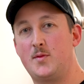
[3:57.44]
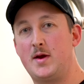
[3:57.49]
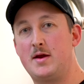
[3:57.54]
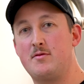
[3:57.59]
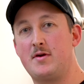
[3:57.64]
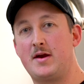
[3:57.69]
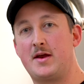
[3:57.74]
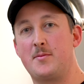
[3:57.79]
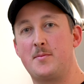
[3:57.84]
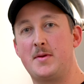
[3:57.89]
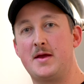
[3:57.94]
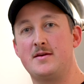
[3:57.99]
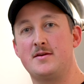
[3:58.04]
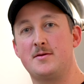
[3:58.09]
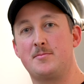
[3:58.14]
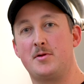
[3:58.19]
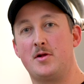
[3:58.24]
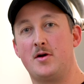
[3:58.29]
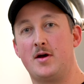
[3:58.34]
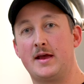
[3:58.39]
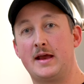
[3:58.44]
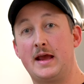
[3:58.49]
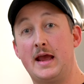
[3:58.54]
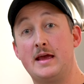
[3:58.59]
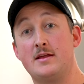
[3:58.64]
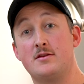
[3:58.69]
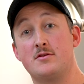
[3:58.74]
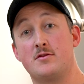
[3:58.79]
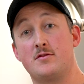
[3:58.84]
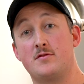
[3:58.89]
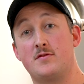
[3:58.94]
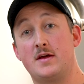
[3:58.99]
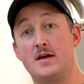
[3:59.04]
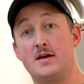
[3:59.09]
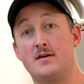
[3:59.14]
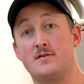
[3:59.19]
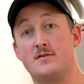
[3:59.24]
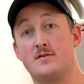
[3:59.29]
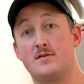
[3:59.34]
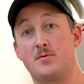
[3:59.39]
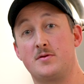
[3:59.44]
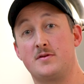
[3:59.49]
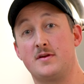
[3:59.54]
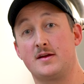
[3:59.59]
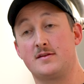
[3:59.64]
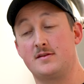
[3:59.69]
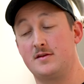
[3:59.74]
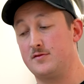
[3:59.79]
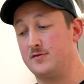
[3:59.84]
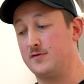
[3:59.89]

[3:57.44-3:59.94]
We recommend applying either of these protective